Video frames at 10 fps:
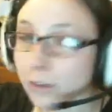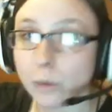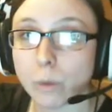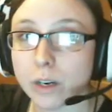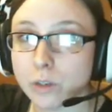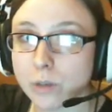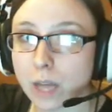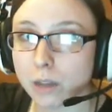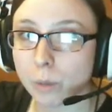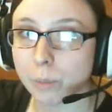want to do that
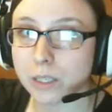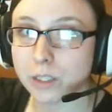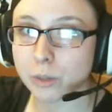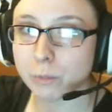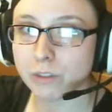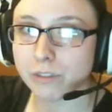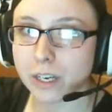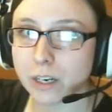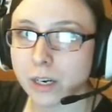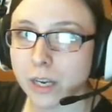little pincer move
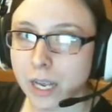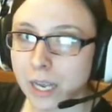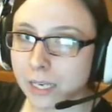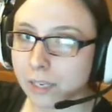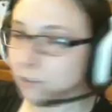here, give your